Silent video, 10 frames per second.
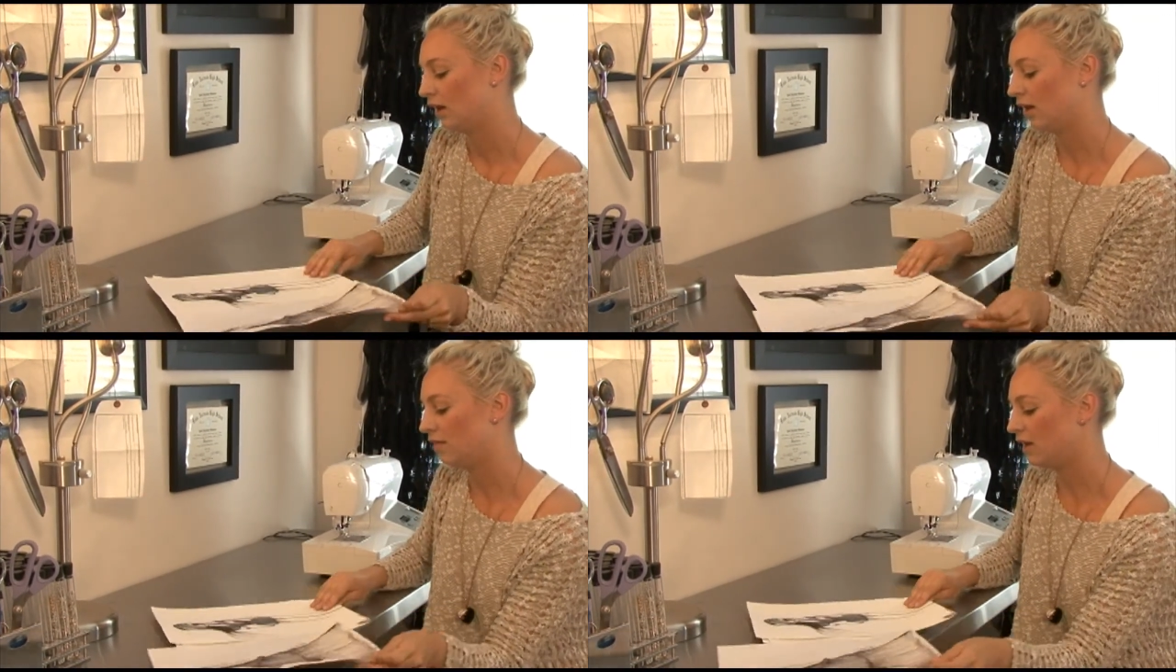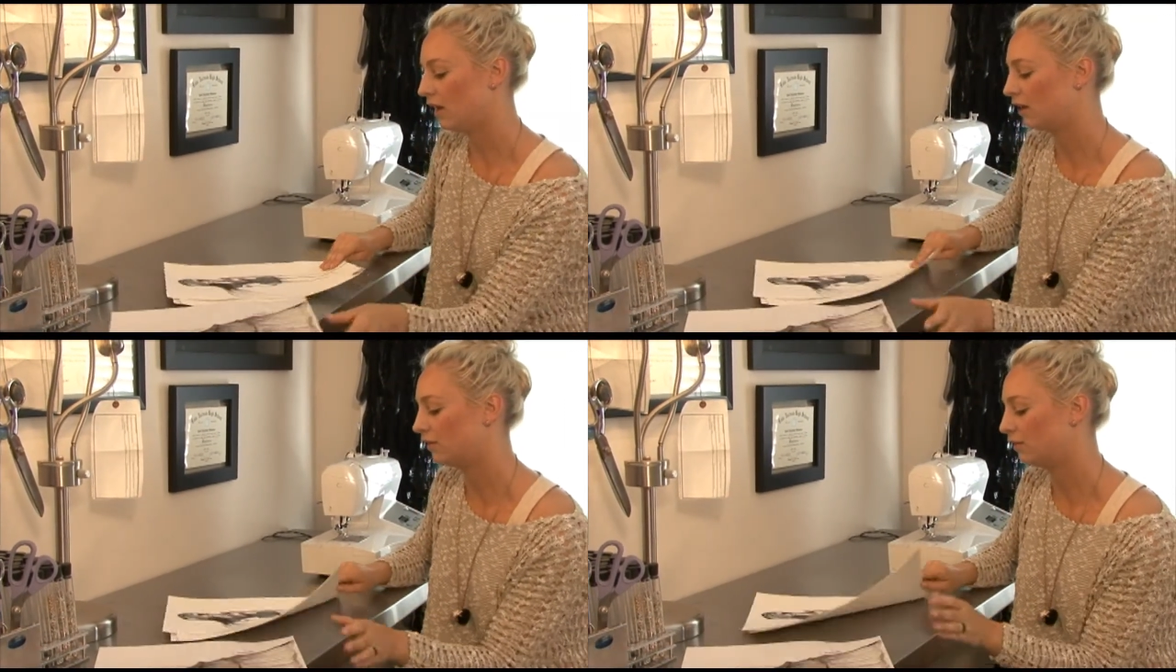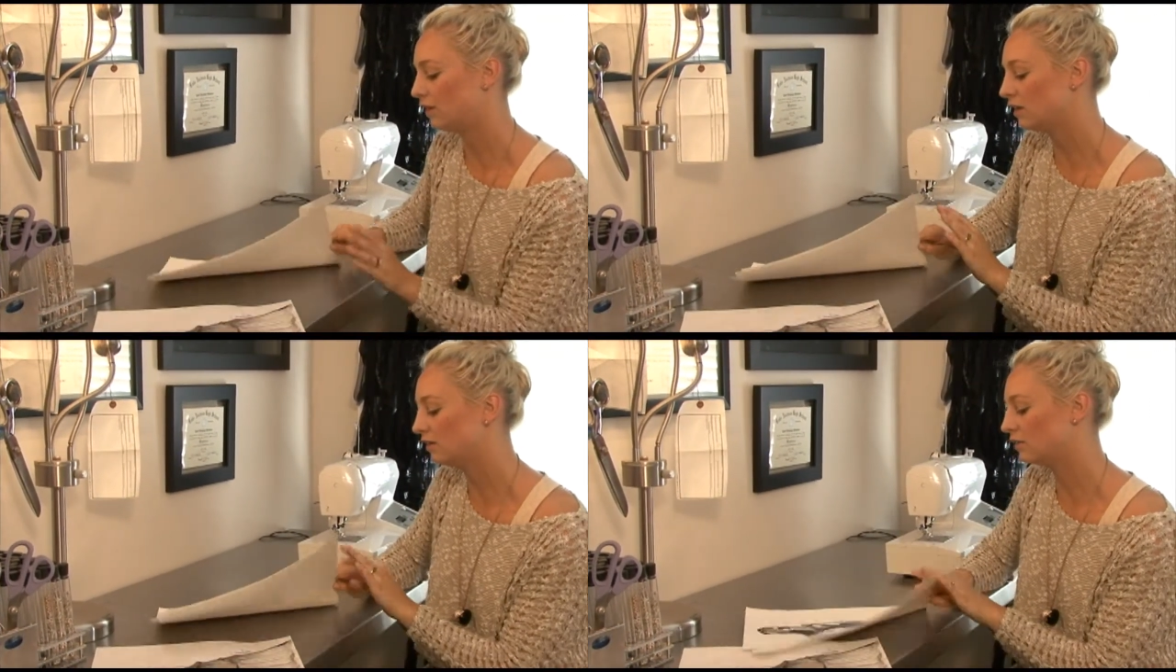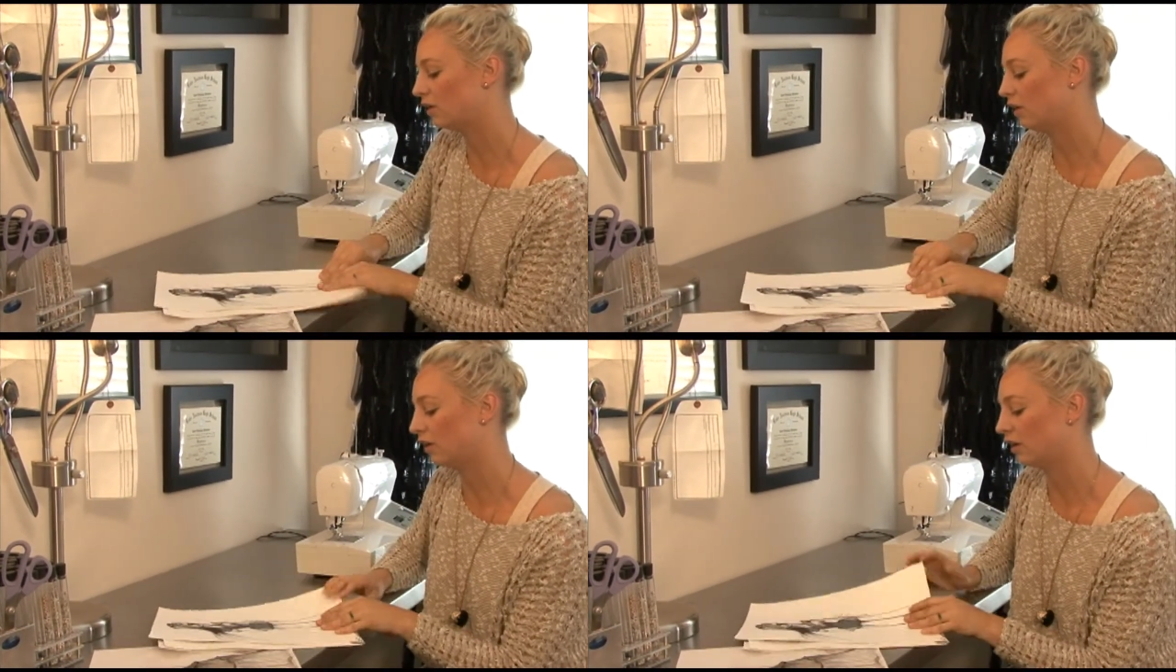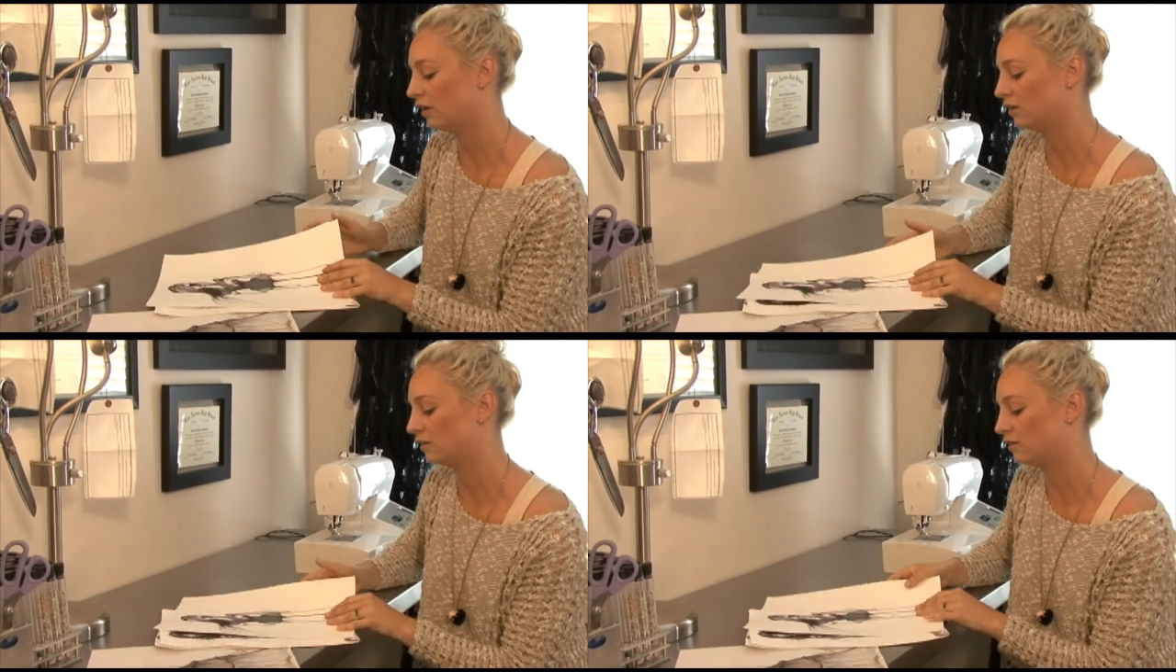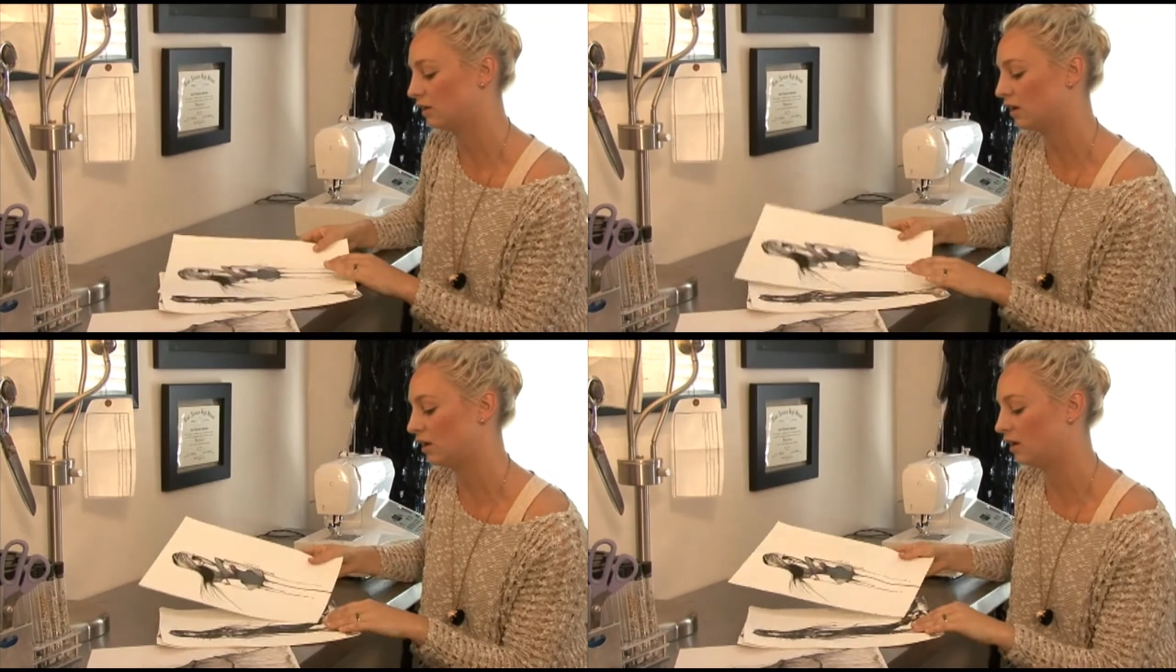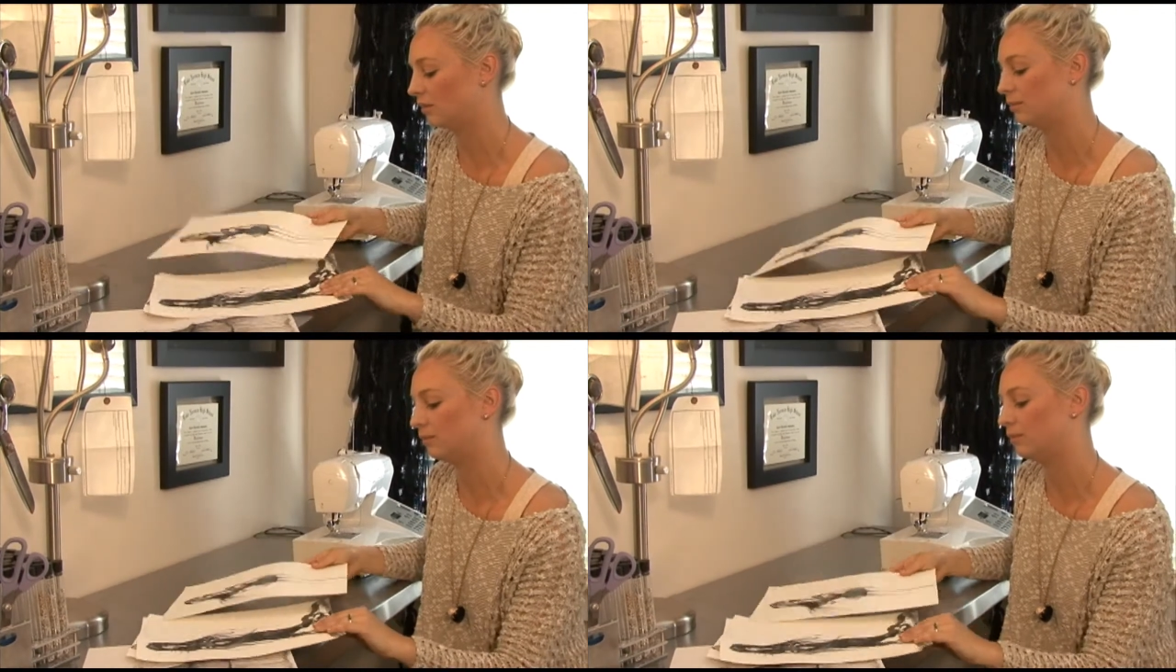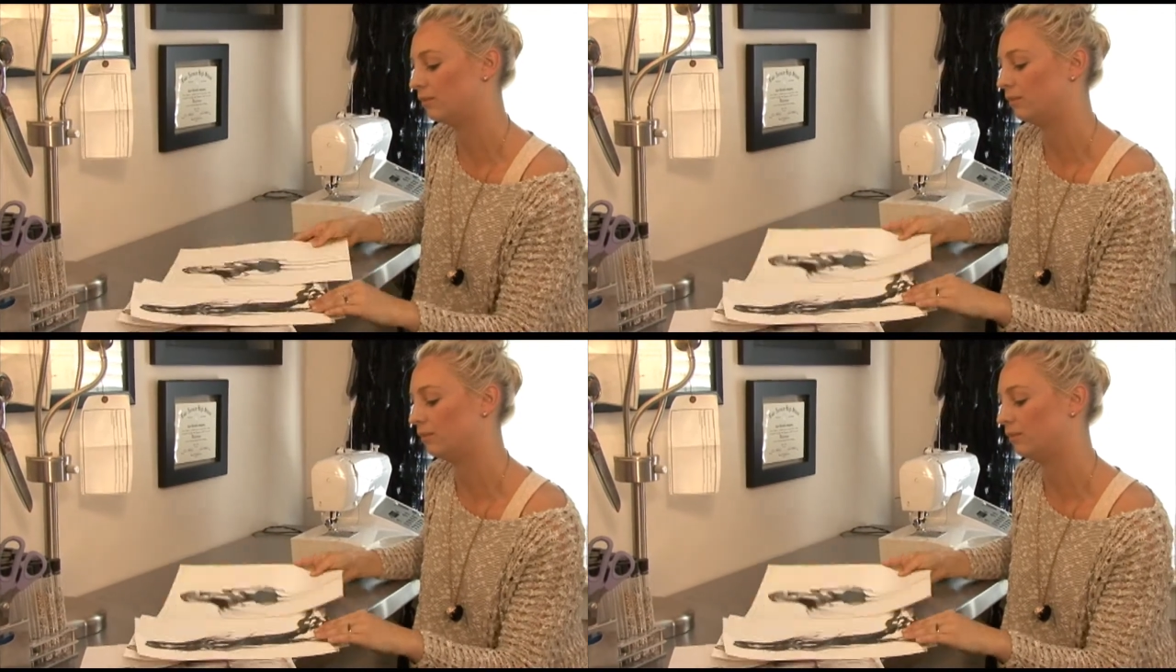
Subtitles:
And then these are some